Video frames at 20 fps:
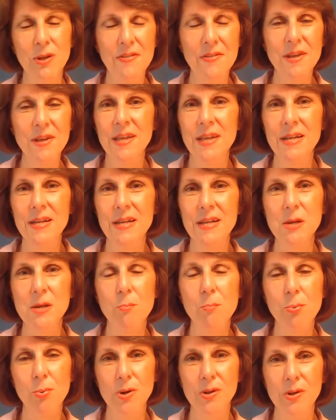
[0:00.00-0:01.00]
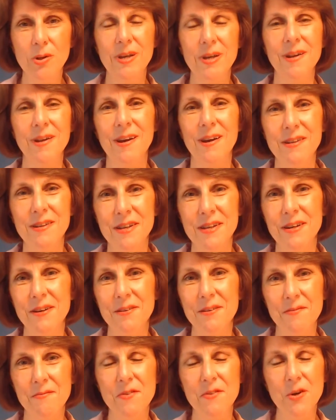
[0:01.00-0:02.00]
I think that is a brilliant
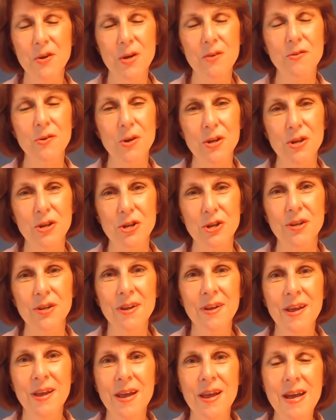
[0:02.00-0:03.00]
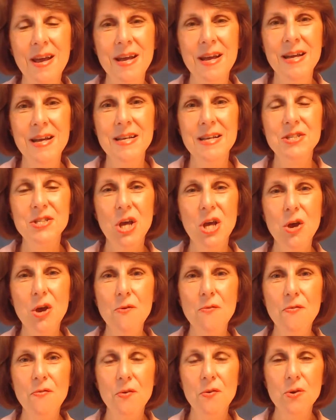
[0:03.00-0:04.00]
idea. Very, very good.
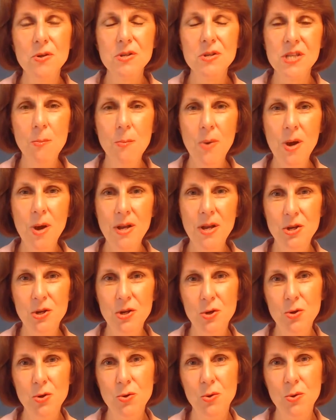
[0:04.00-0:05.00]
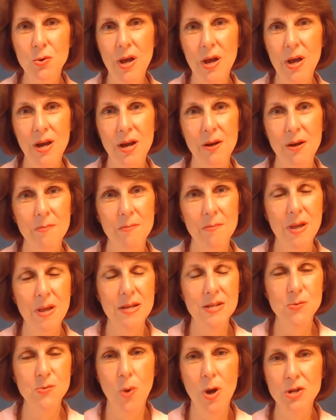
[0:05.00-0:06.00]
So for someone who
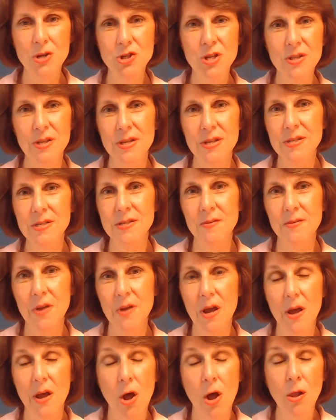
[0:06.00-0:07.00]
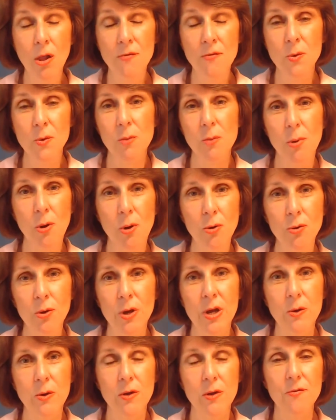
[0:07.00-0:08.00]
is watching this, all of you in the Boulder
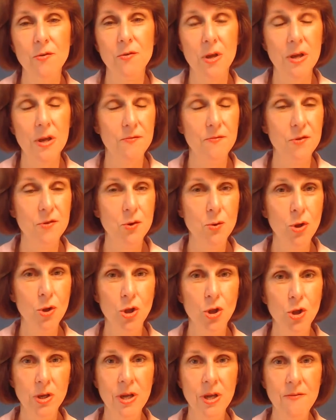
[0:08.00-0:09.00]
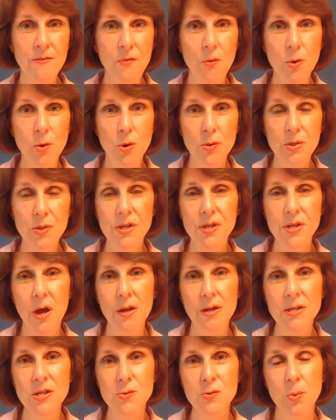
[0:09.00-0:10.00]
area, if you're looking for an
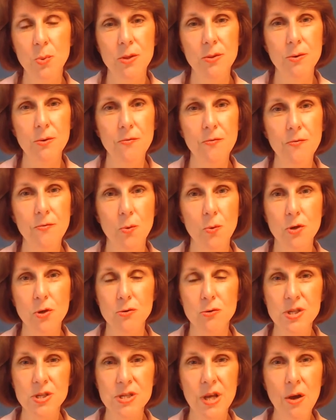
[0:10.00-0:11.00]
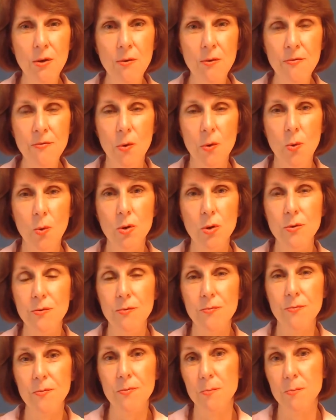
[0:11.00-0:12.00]
orthodontist, whether for yourself or
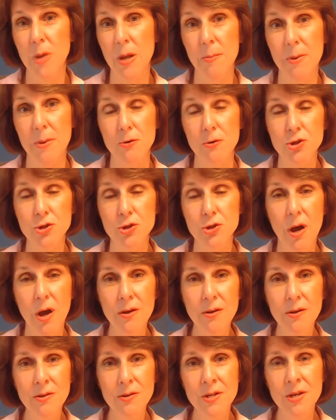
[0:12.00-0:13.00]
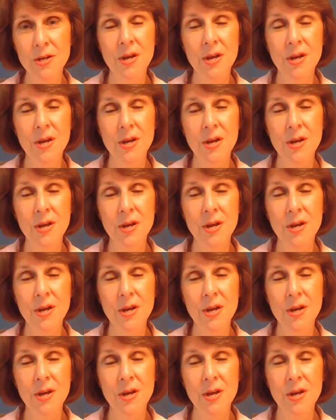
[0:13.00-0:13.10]
maybe your child,